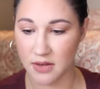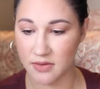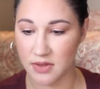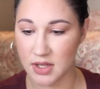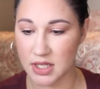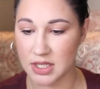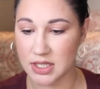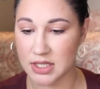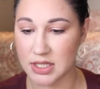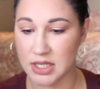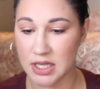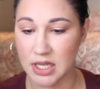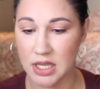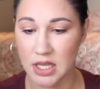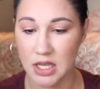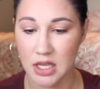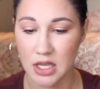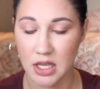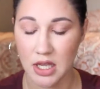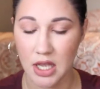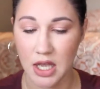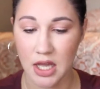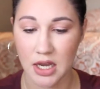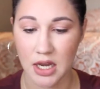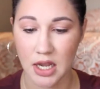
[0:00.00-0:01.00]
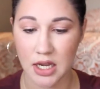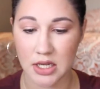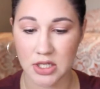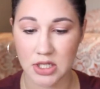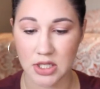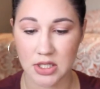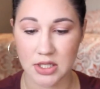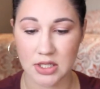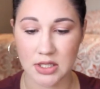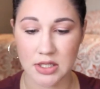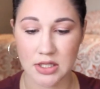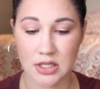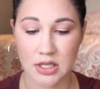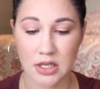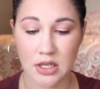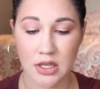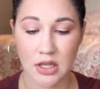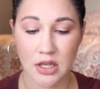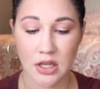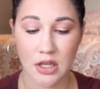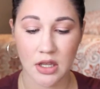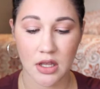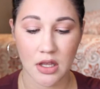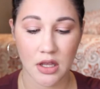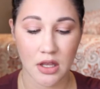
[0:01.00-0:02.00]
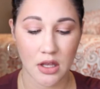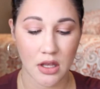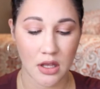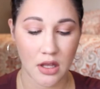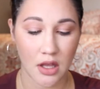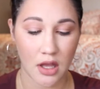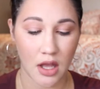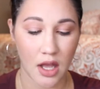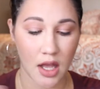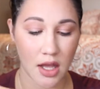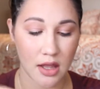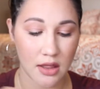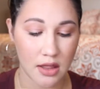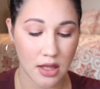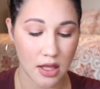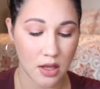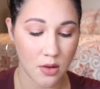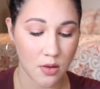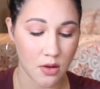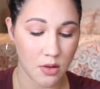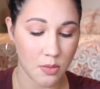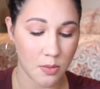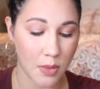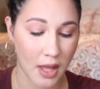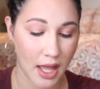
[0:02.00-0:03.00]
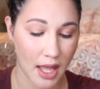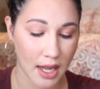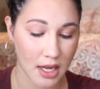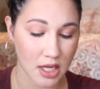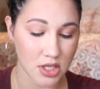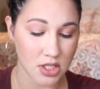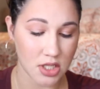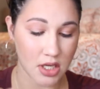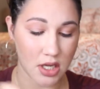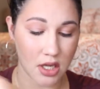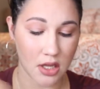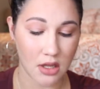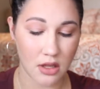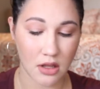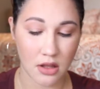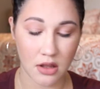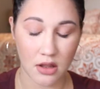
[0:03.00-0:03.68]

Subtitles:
of the Sea, and I think with packaging,